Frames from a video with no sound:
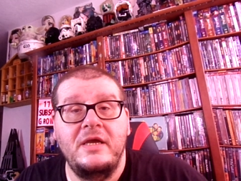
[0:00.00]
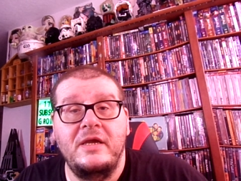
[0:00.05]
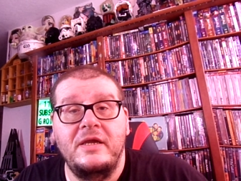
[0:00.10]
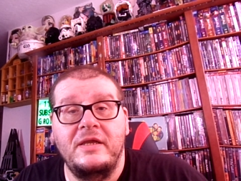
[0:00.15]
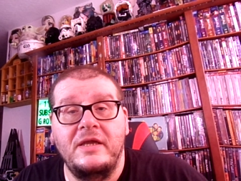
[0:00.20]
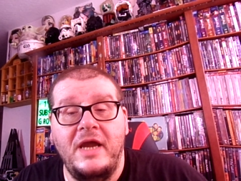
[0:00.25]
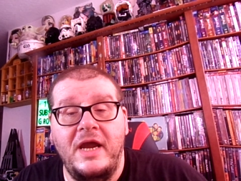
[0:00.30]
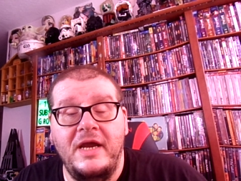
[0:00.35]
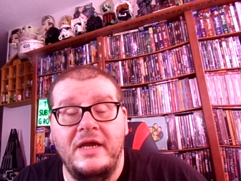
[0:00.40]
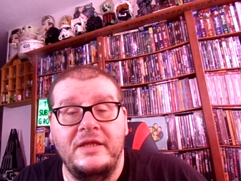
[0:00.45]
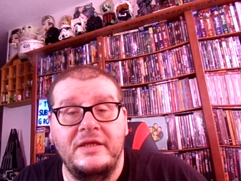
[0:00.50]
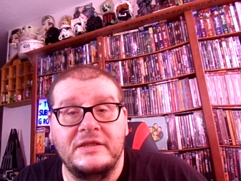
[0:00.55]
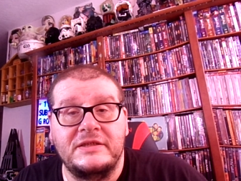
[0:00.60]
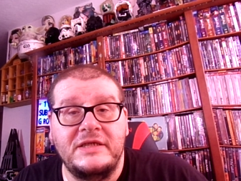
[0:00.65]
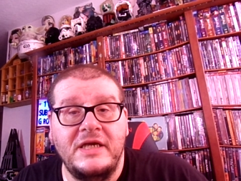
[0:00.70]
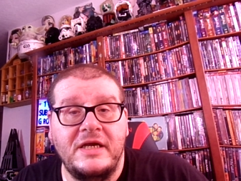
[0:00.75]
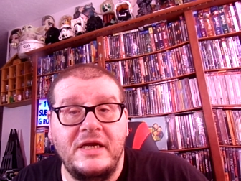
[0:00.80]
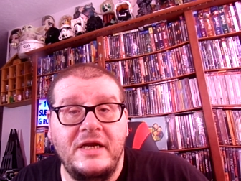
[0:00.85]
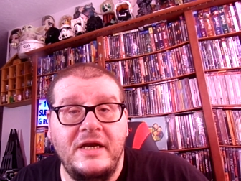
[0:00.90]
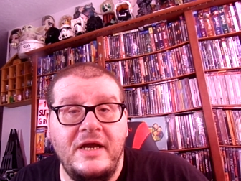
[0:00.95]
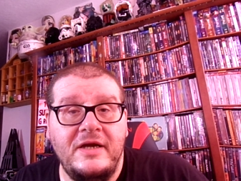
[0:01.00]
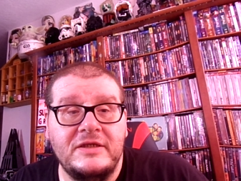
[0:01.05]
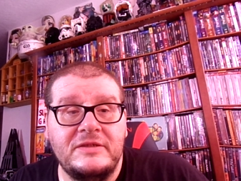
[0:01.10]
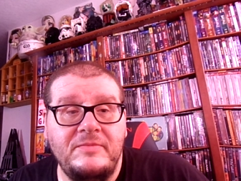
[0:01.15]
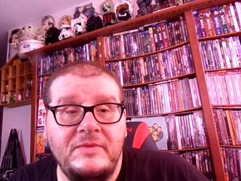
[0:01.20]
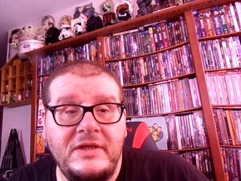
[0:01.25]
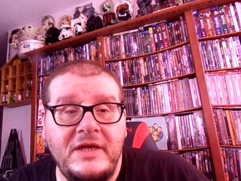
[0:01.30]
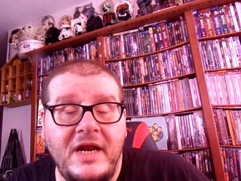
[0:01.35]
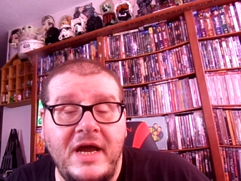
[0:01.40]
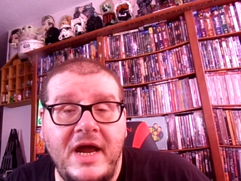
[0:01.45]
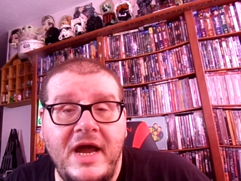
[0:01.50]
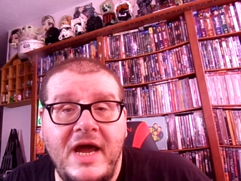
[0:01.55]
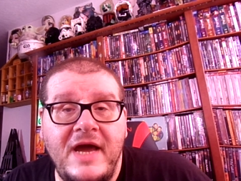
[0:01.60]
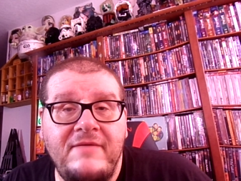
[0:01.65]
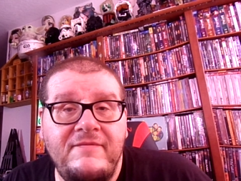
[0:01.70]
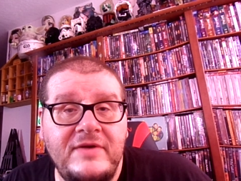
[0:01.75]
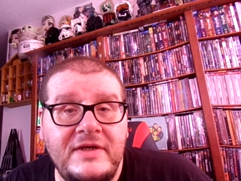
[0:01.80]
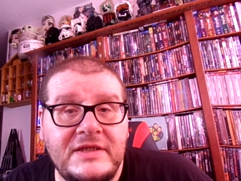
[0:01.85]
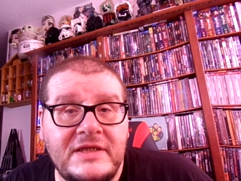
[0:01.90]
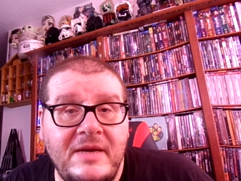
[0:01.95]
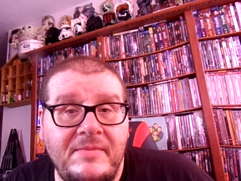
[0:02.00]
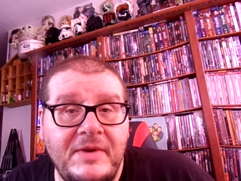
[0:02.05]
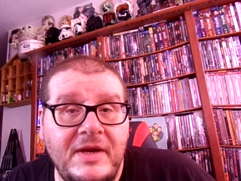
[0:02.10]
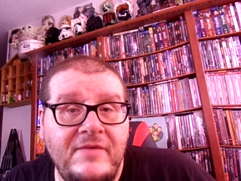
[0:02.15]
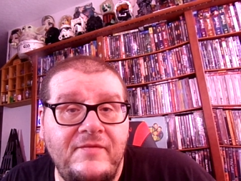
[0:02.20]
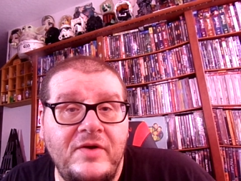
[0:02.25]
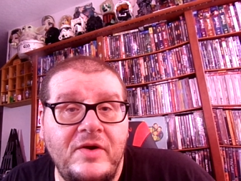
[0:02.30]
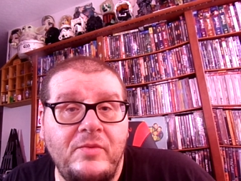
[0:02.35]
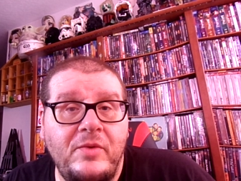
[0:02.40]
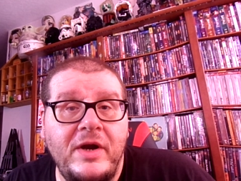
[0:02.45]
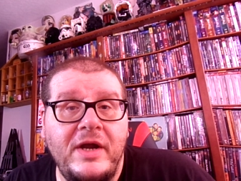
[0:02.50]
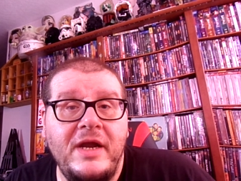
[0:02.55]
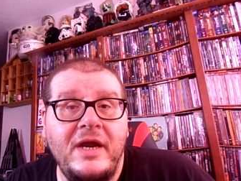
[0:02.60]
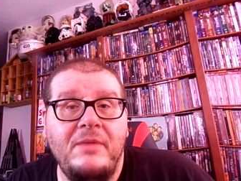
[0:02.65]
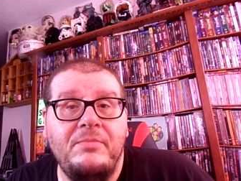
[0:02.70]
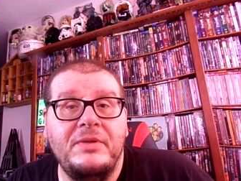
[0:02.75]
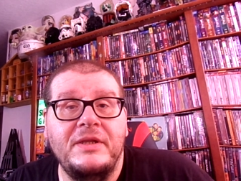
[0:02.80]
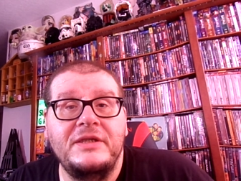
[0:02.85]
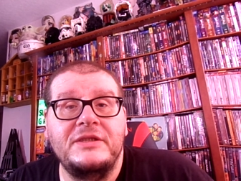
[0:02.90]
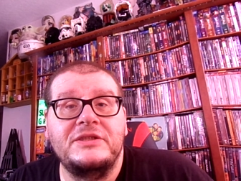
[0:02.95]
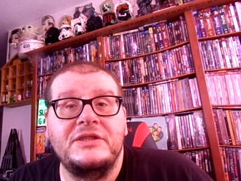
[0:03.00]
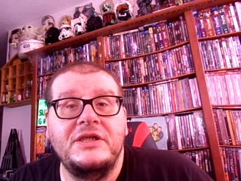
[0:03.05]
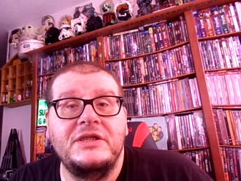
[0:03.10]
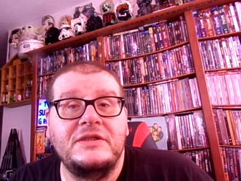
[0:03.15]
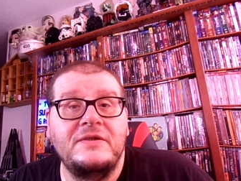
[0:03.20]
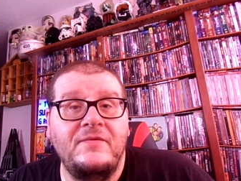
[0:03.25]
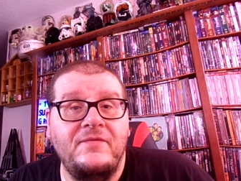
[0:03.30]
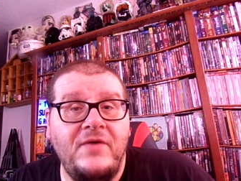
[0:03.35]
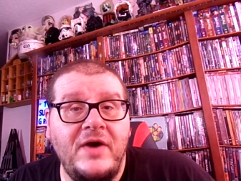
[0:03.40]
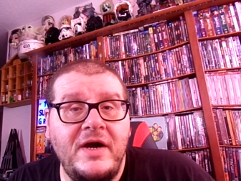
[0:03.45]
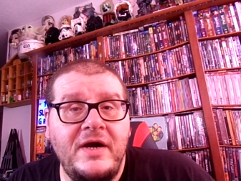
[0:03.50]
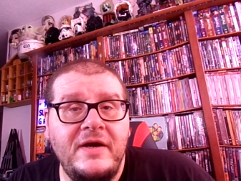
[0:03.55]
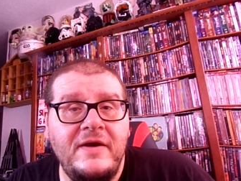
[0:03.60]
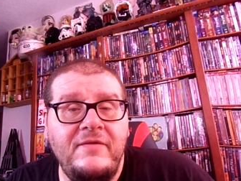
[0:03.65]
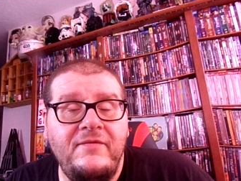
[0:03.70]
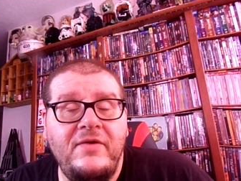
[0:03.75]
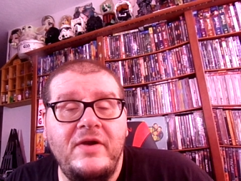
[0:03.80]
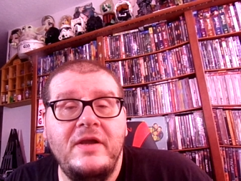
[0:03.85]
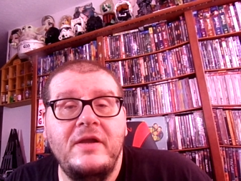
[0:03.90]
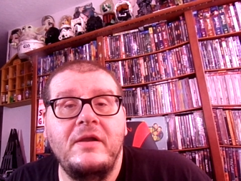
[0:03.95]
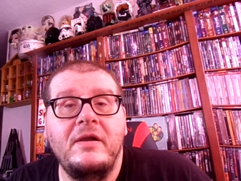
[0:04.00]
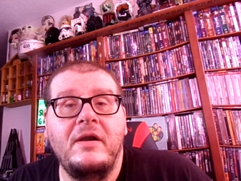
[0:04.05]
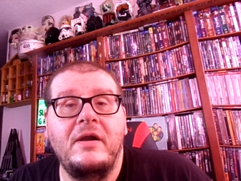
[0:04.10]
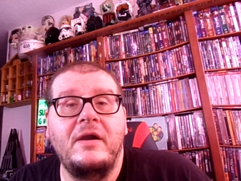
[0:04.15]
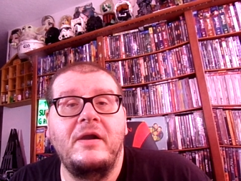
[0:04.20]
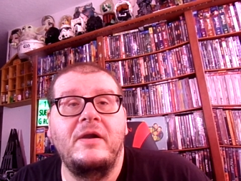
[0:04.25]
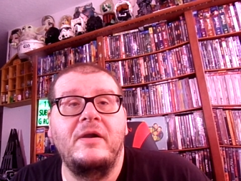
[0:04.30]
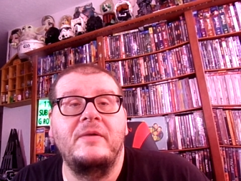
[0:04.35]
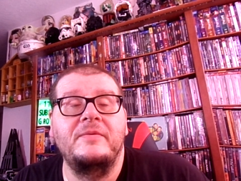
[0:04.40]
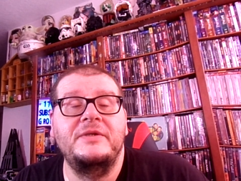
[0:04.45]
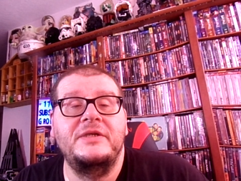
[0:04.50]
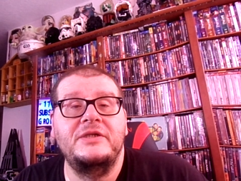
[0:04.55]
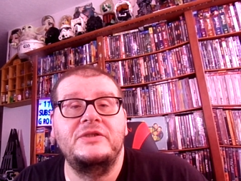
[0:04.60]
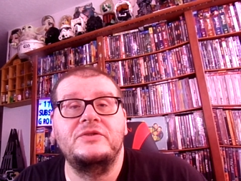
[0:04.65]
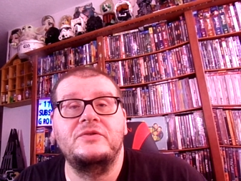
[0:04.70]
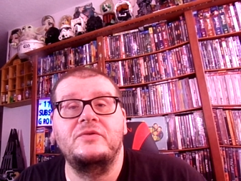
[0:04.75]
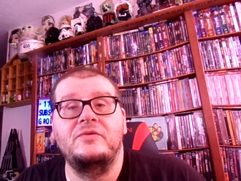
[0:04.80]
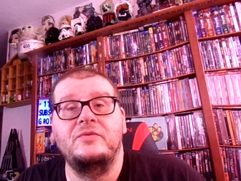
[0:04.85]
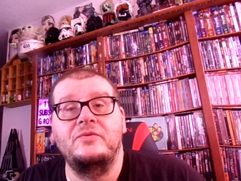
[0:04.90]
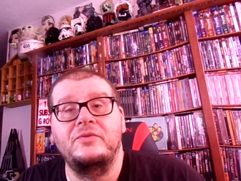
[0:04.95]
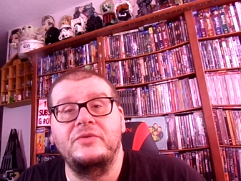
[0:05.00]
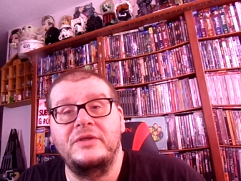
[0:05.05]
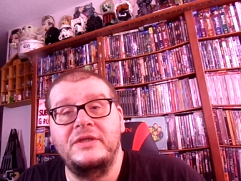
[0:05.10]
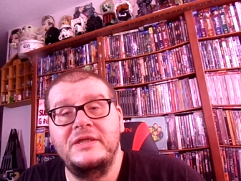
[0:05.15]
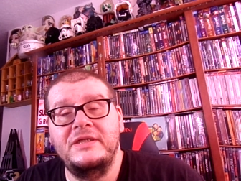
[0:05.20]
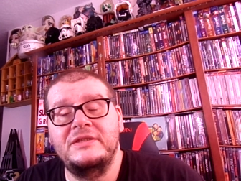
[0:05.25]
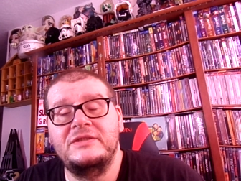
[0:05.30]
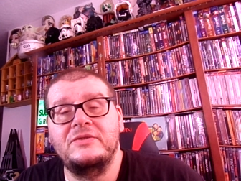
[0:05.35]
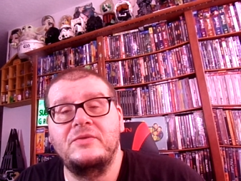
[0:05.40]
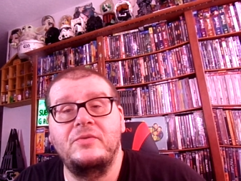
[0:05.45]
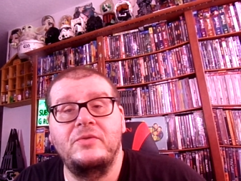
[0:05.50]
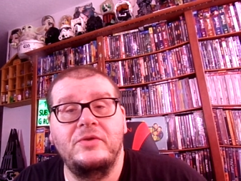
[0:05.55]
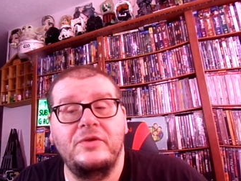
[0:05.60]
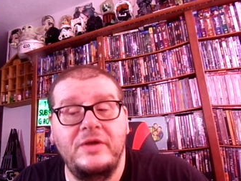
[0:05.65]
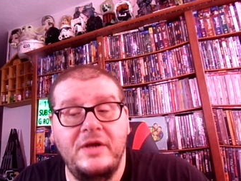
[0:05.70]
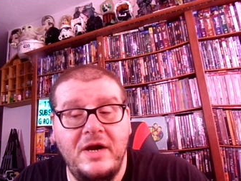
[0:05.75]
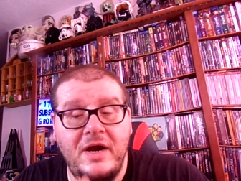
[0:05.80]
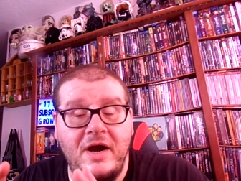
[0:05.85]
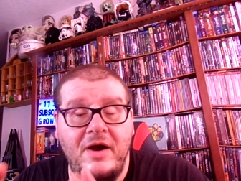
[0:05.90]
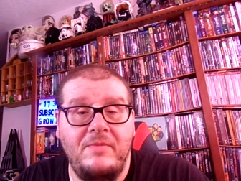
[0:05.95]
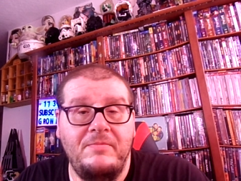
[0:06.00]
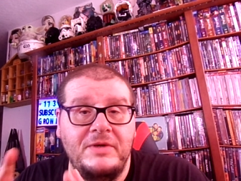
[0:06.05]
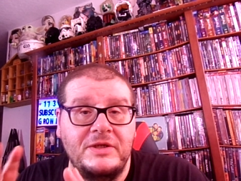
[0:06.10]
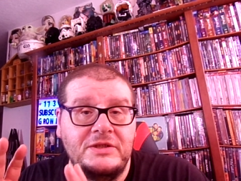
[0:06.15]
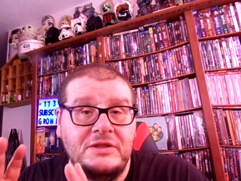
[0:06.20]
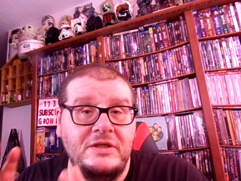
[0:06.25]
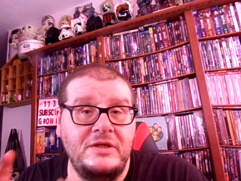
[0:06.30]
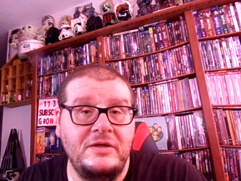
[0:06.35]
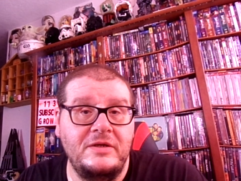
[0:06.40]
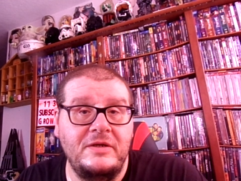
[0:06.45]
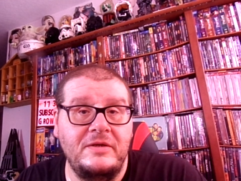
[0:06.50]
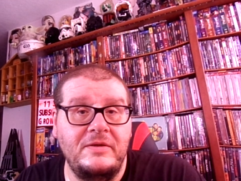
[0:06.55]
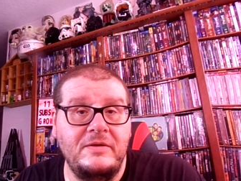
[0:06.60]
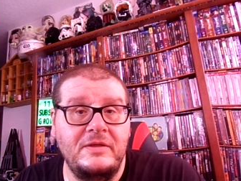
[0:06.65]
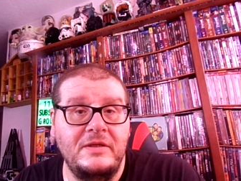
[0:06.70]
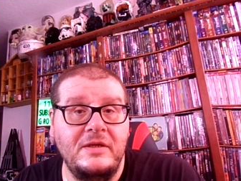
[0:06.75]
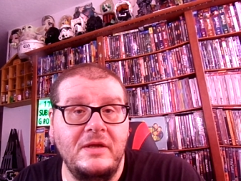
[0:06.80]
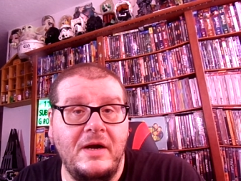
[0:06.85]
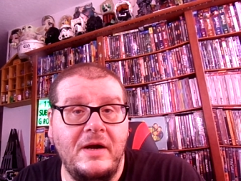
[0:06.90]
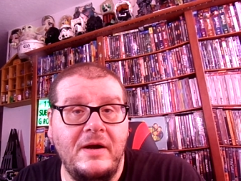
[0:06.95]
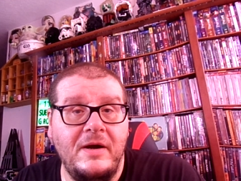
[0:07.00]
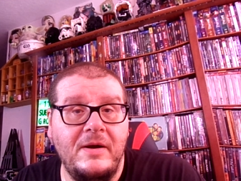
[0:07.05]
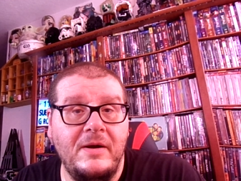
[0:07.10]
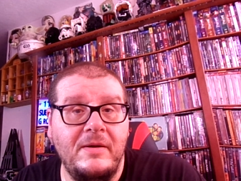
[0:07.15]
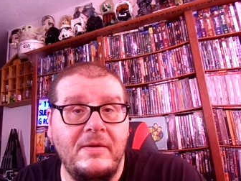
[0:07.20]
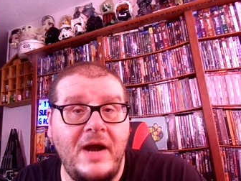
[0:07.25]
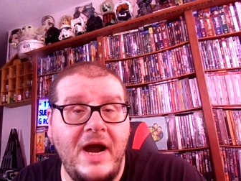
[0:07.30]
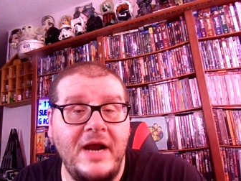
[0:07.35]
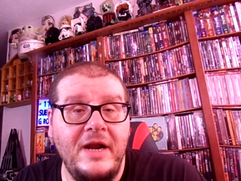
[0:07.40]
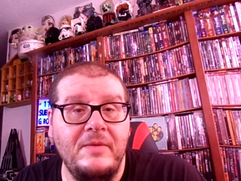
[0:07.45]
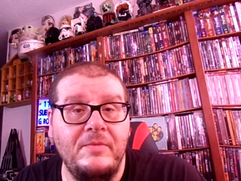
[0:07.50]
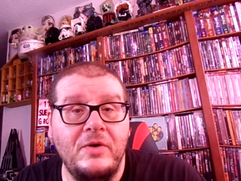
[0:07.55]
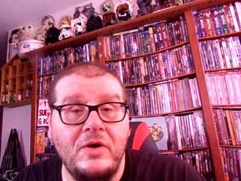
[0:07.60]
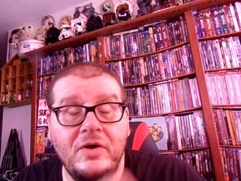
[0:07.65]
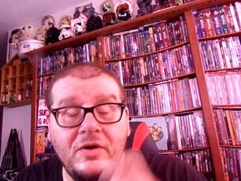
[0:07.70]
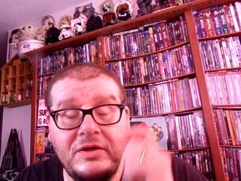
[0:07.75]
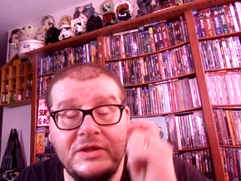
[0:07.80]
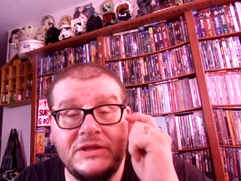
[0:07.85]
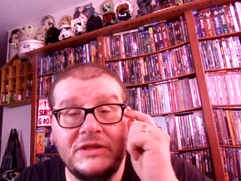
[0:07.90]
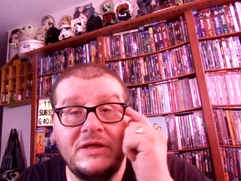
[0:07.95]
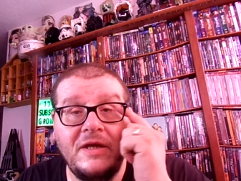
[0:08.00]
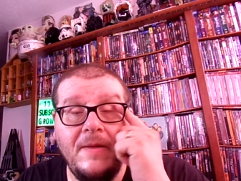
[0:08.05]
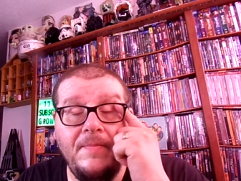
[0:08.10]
And the second announcement that I have is I'm giving away a PlayStation 5, uh, digital or disc, or the, how much the uh, item cost.